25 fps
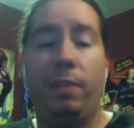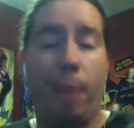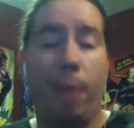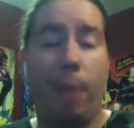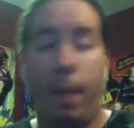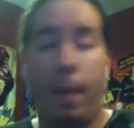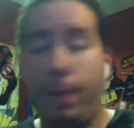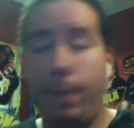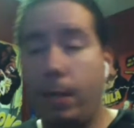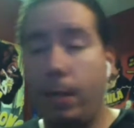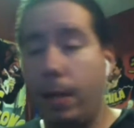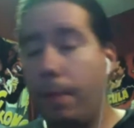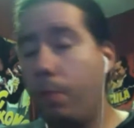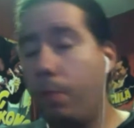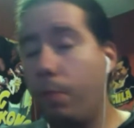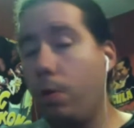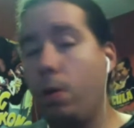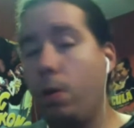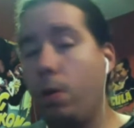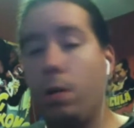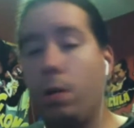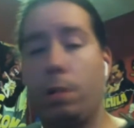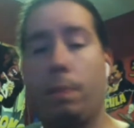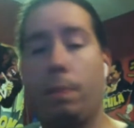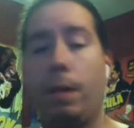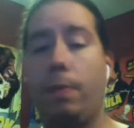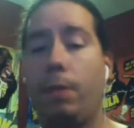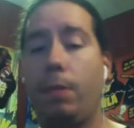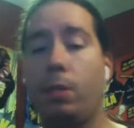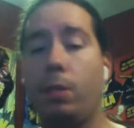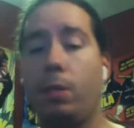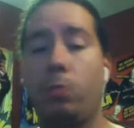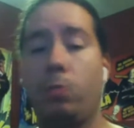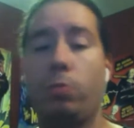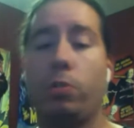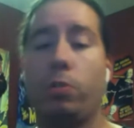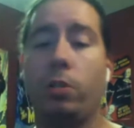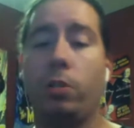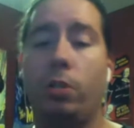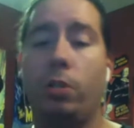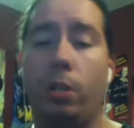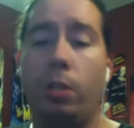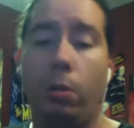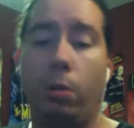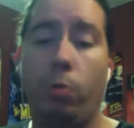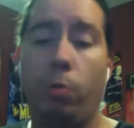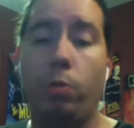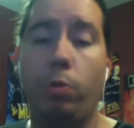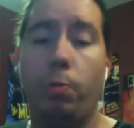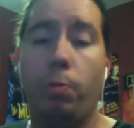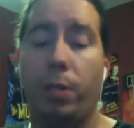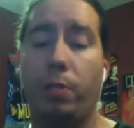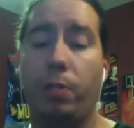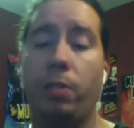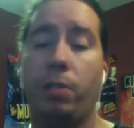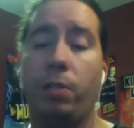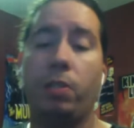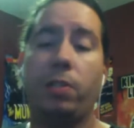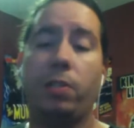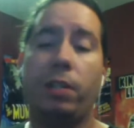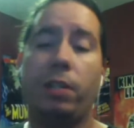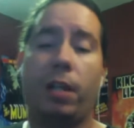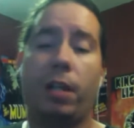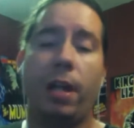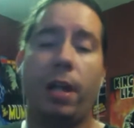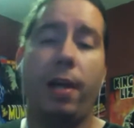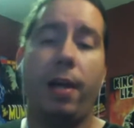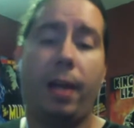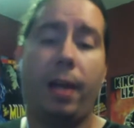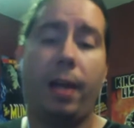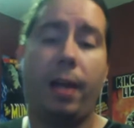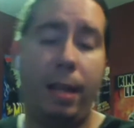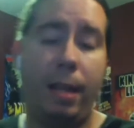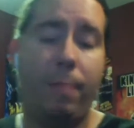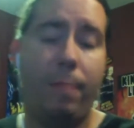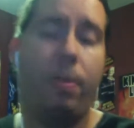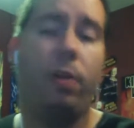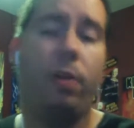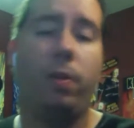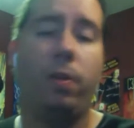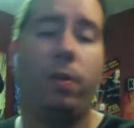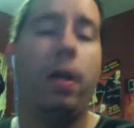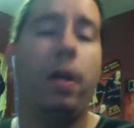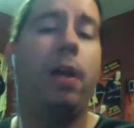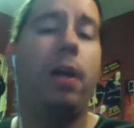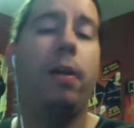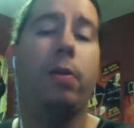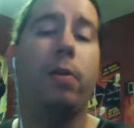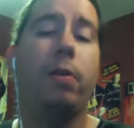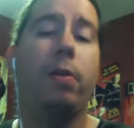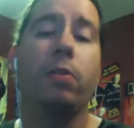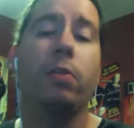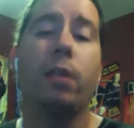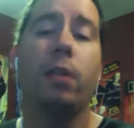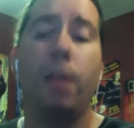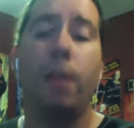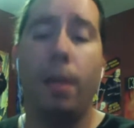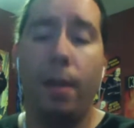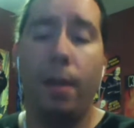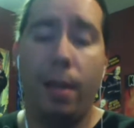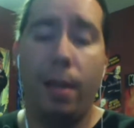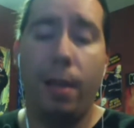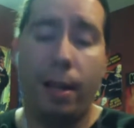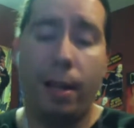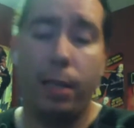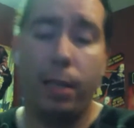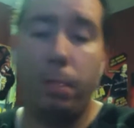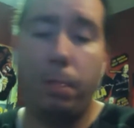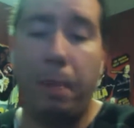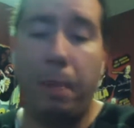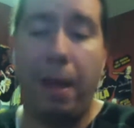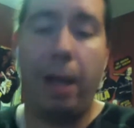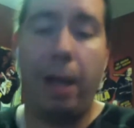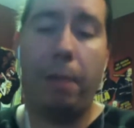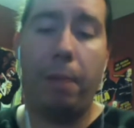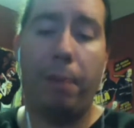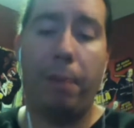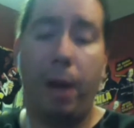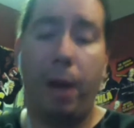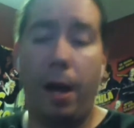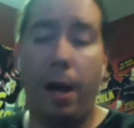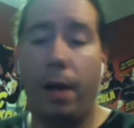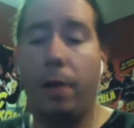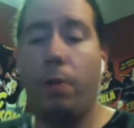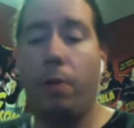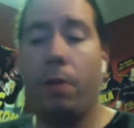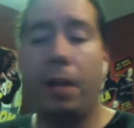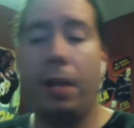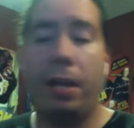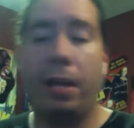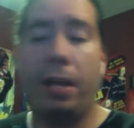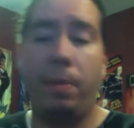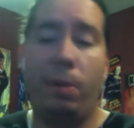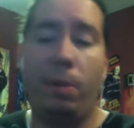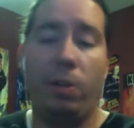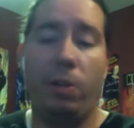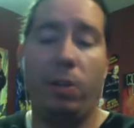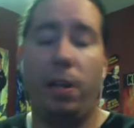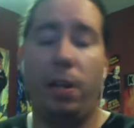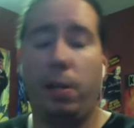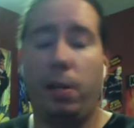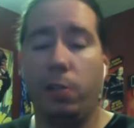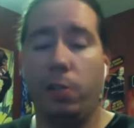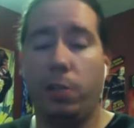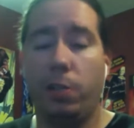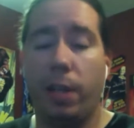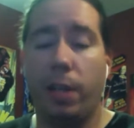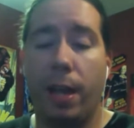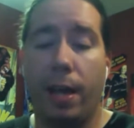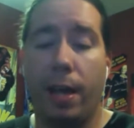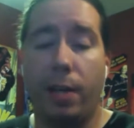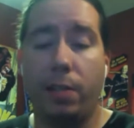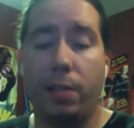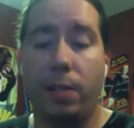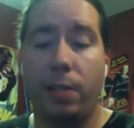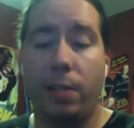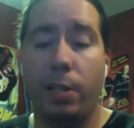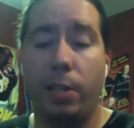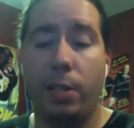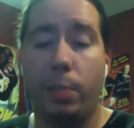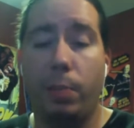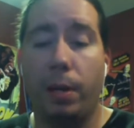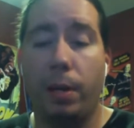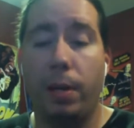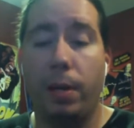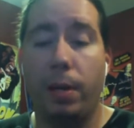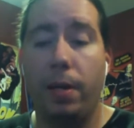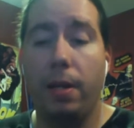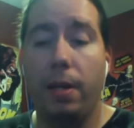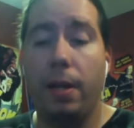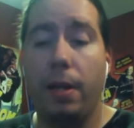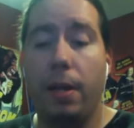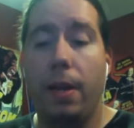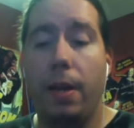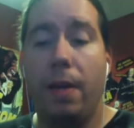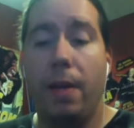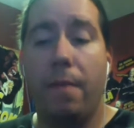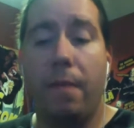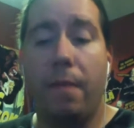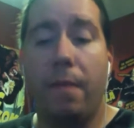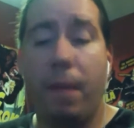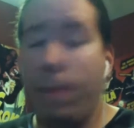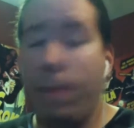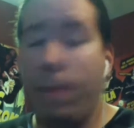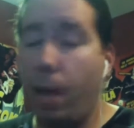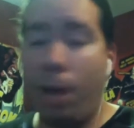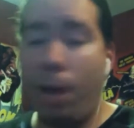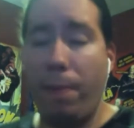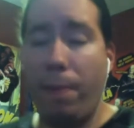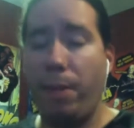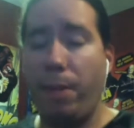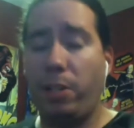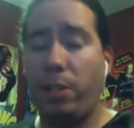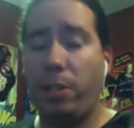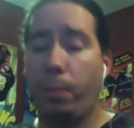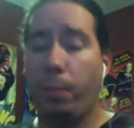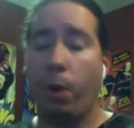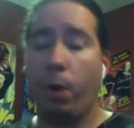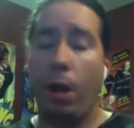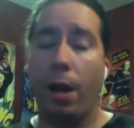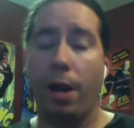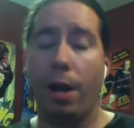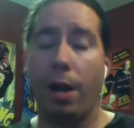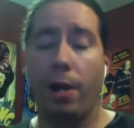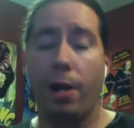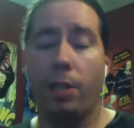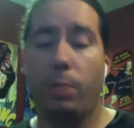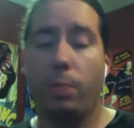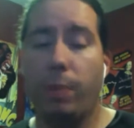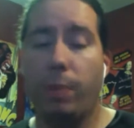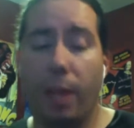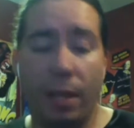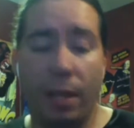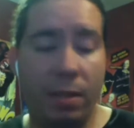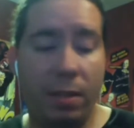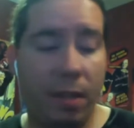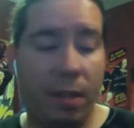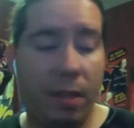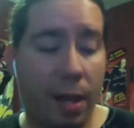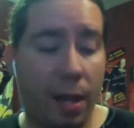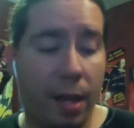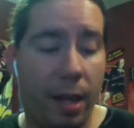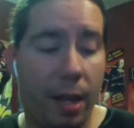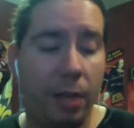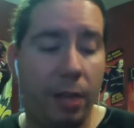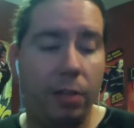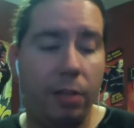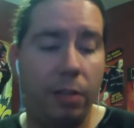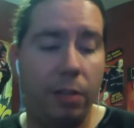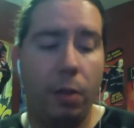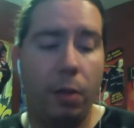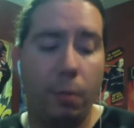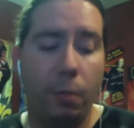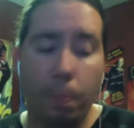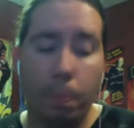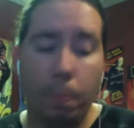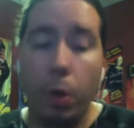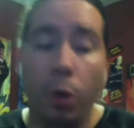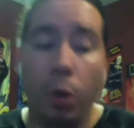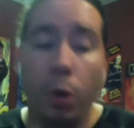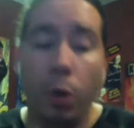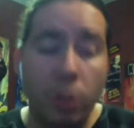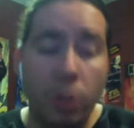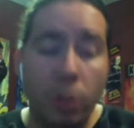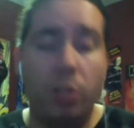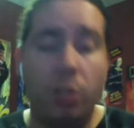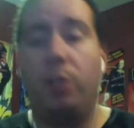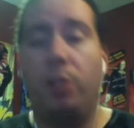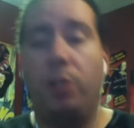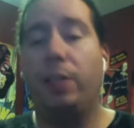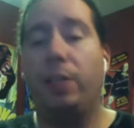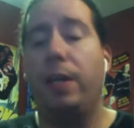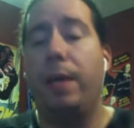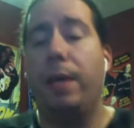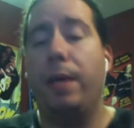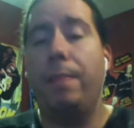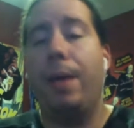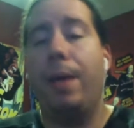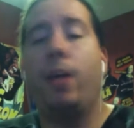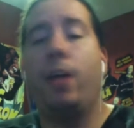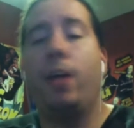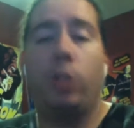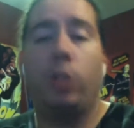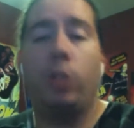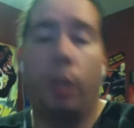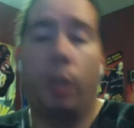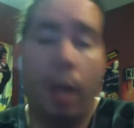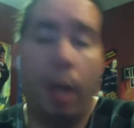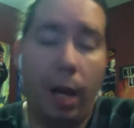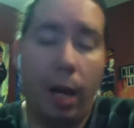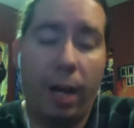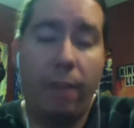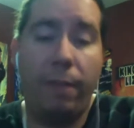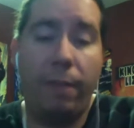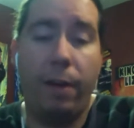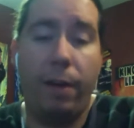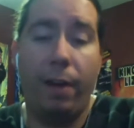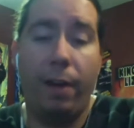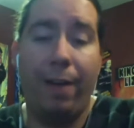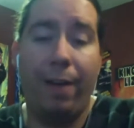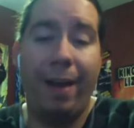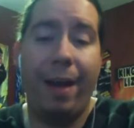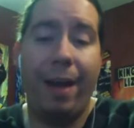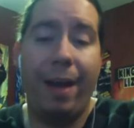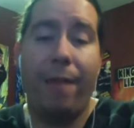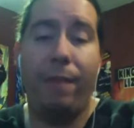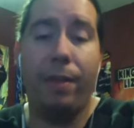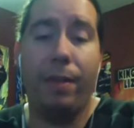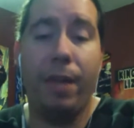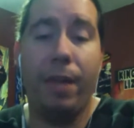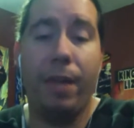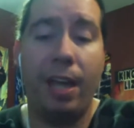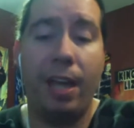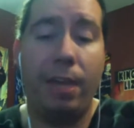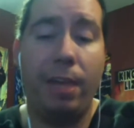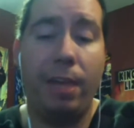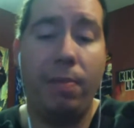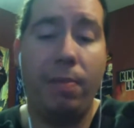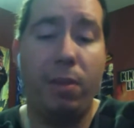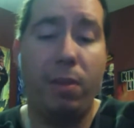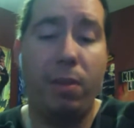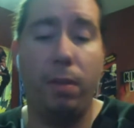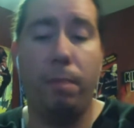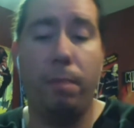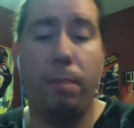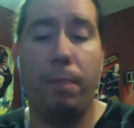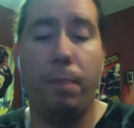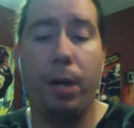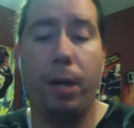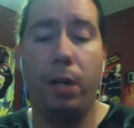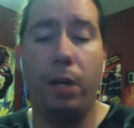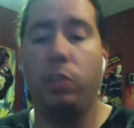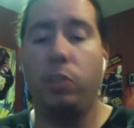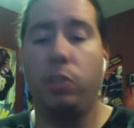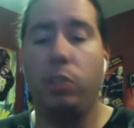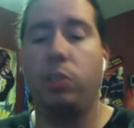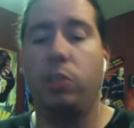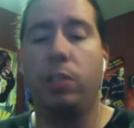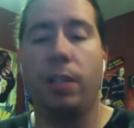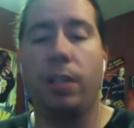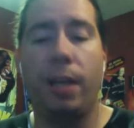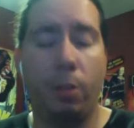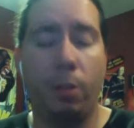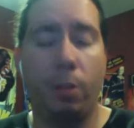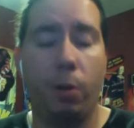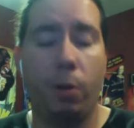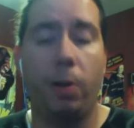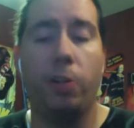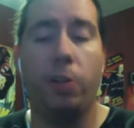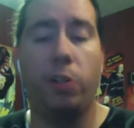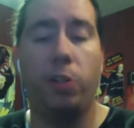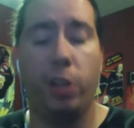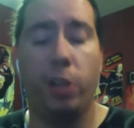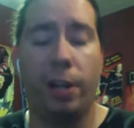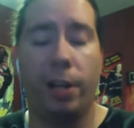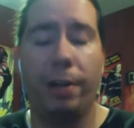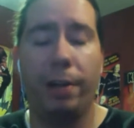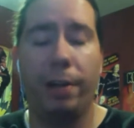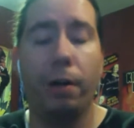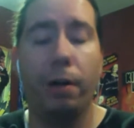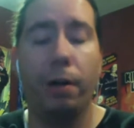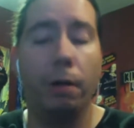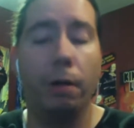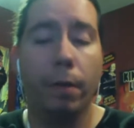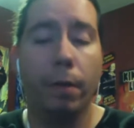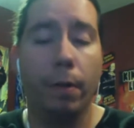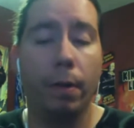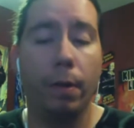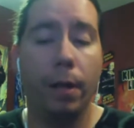And maybe I'm wrong. Maybe this was a huge business and it had $80 million. In its back pocket, or $80 million in assets, but maybe I'll be surprised. But I don't personally imagine Hotfile having $80 million bucks just to turn a check over.